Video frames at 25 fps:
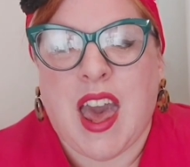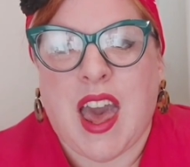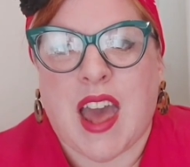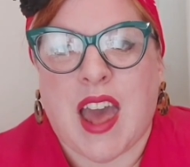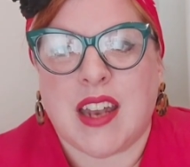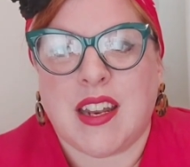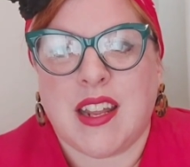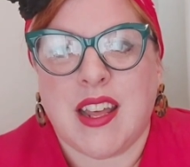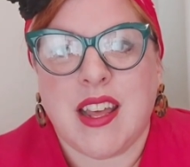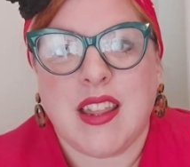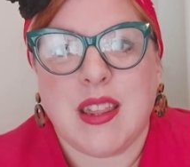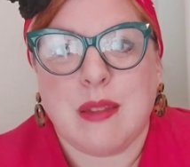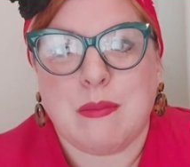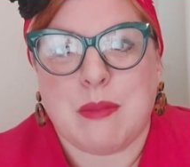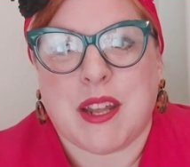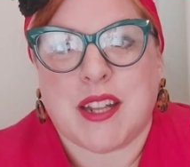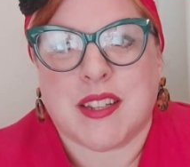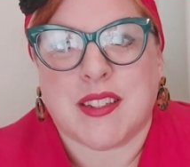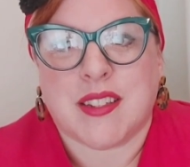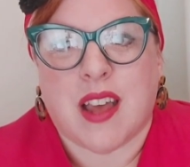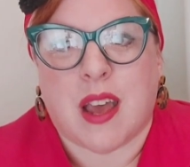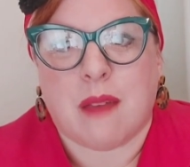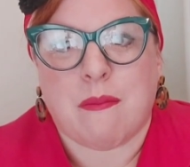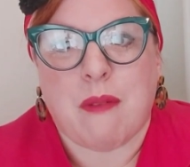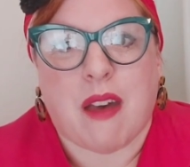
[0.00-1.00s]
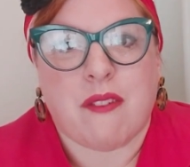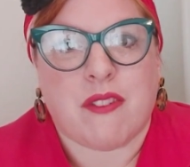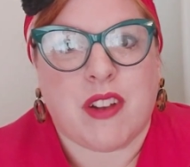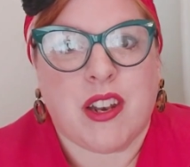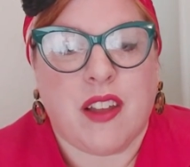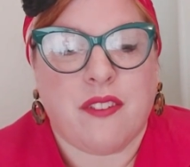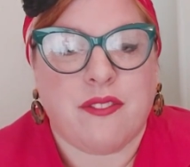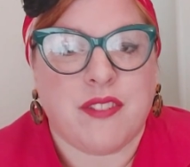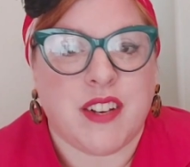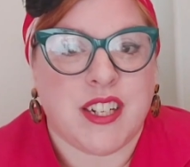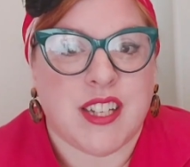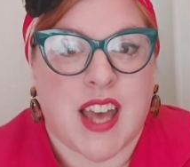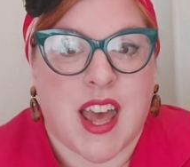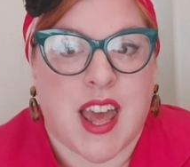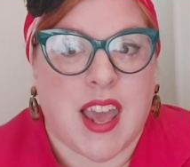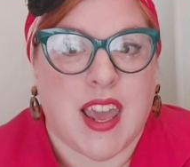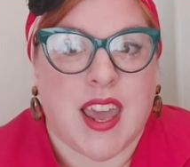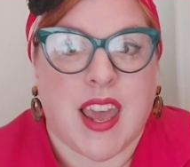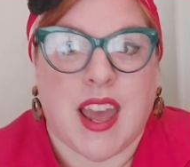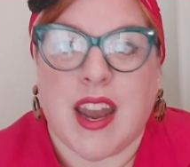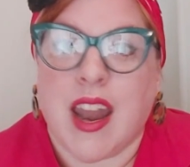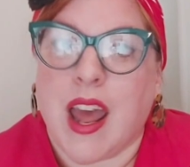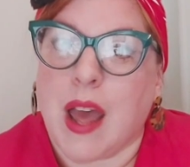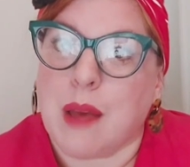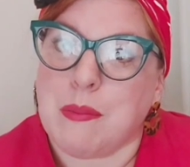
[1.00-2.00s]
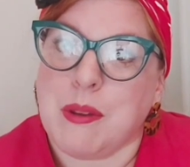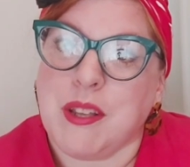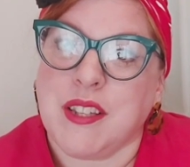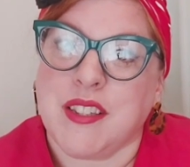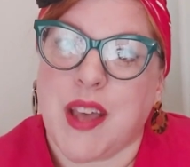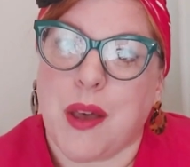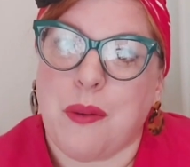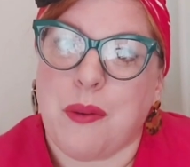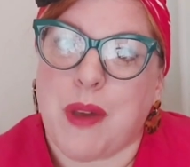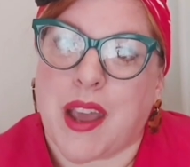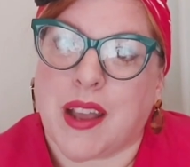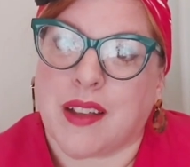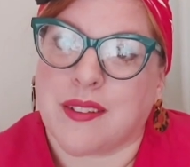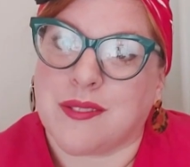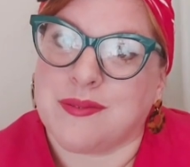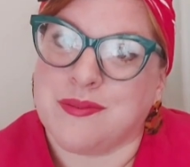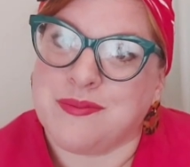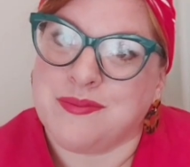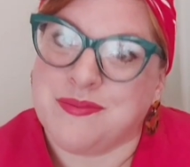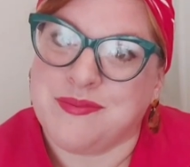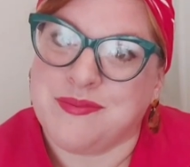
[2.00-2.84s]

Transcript: And in the meantime, have a lovely day and happy sewing.